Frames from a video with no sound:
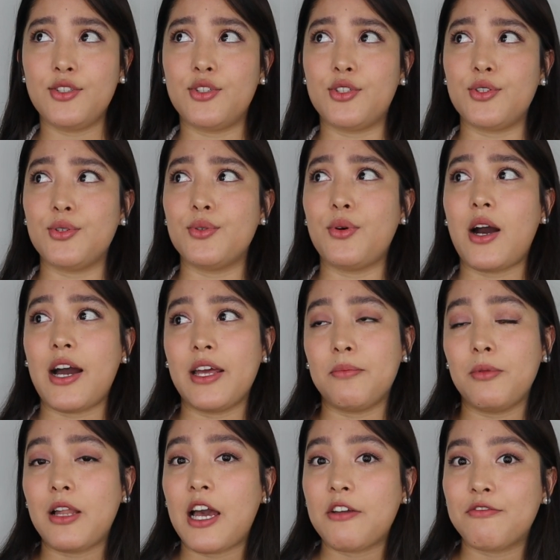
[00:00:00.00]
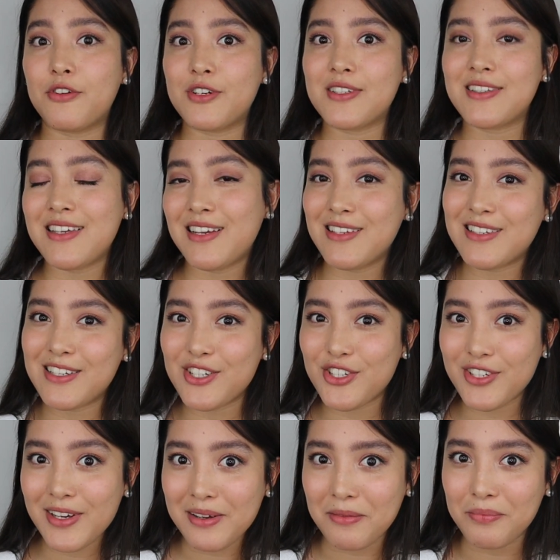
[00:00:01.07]
Do I apply for
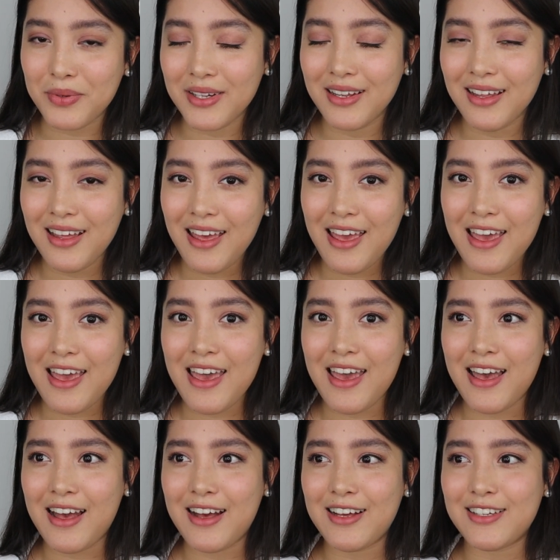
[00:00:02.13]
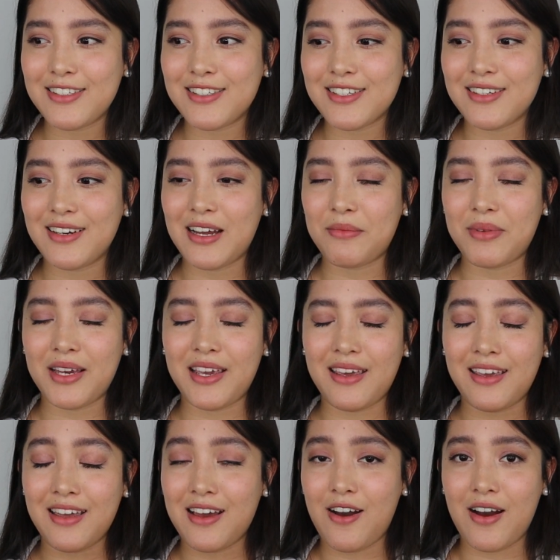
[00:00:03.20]
citizenship? And am
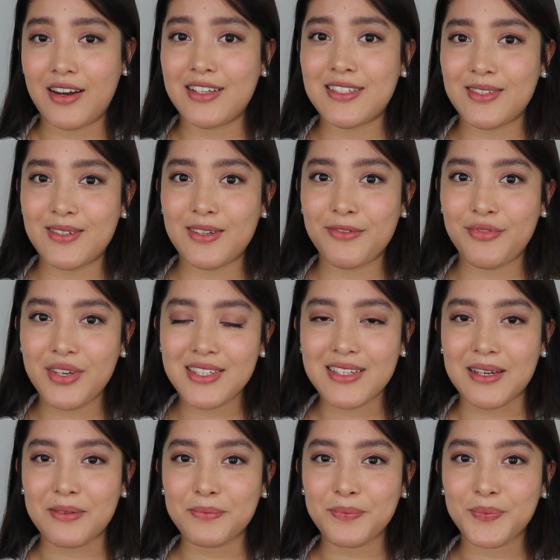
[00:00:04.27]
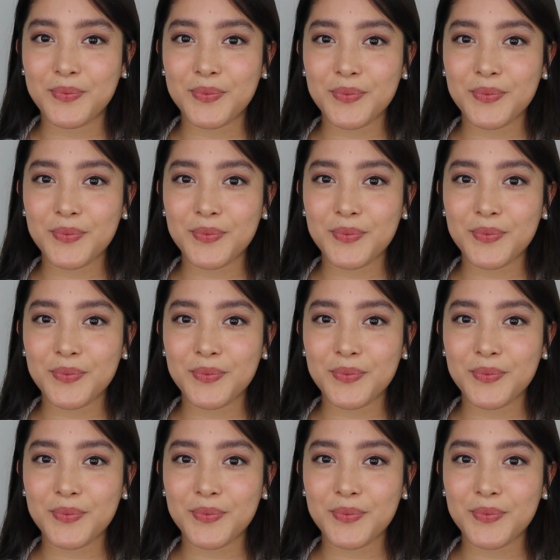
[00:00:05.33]
I on a student visa?